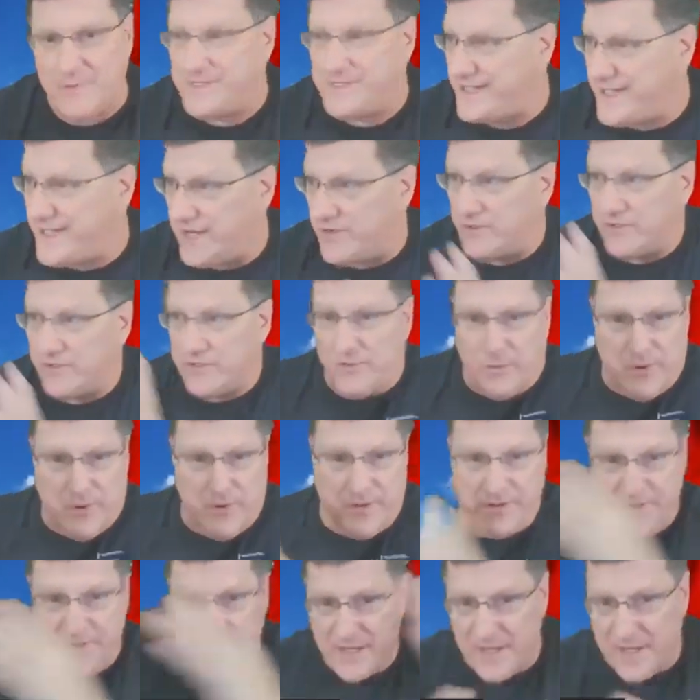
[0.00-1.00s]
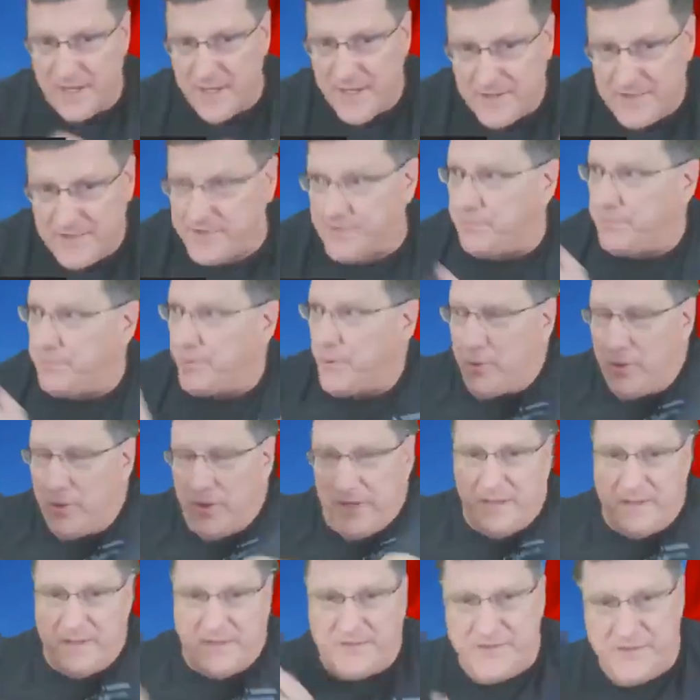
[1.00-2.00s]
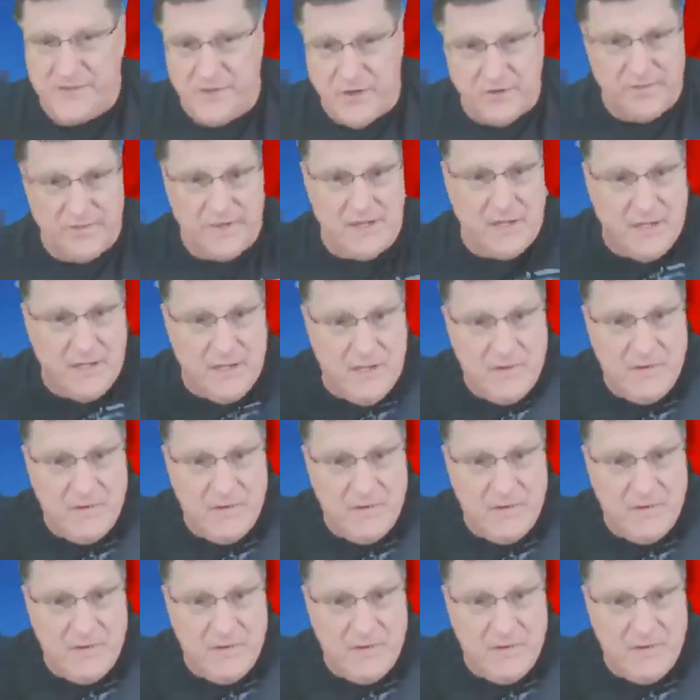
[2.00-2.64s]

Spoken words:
was geared towards supporting the Soviet